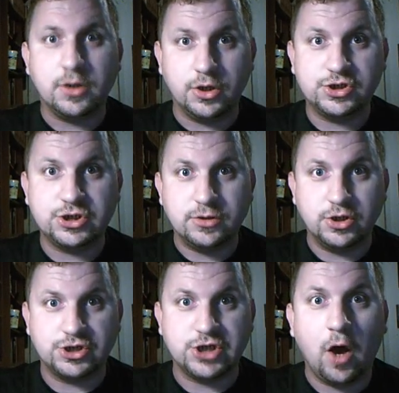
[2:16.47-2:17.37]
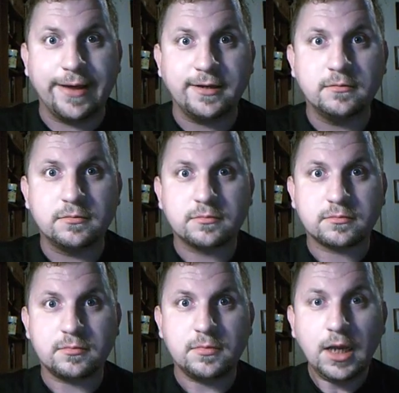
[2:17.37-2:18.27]
You saw it.
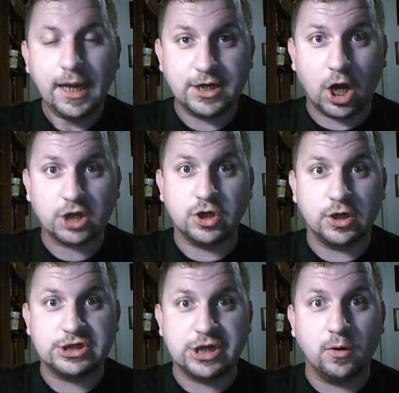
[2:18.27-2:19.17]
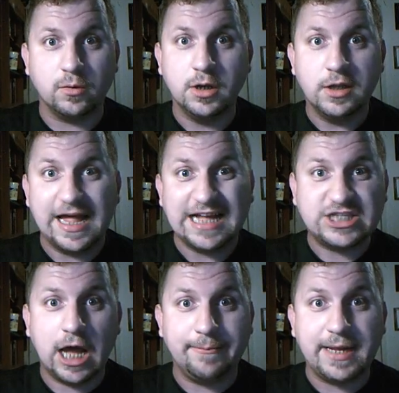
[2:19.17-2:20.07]
It talks on its own.
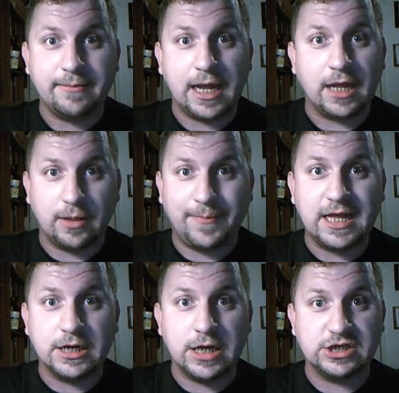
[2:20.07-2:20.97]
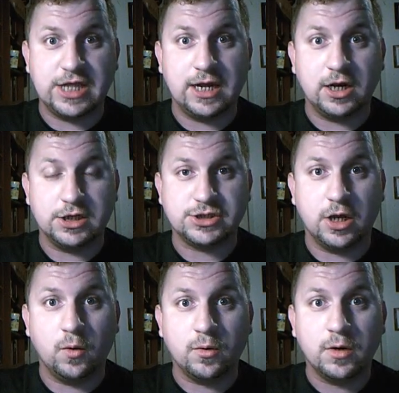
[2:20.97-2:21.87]
That's not me, man. The pen does that on its
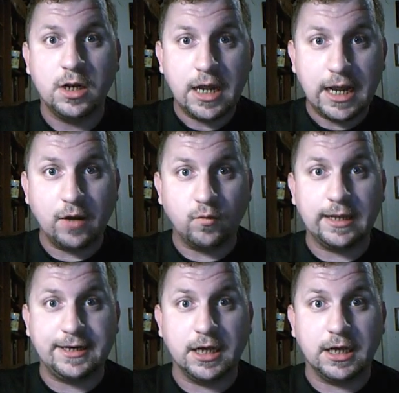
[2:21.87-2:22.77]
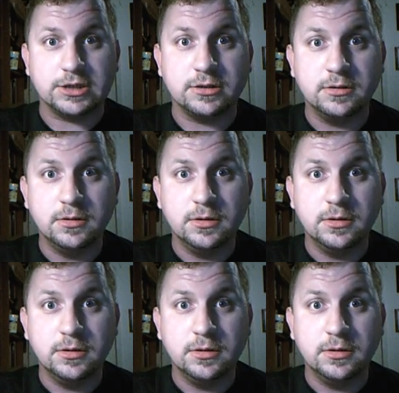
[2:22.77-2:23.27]
own. It really does.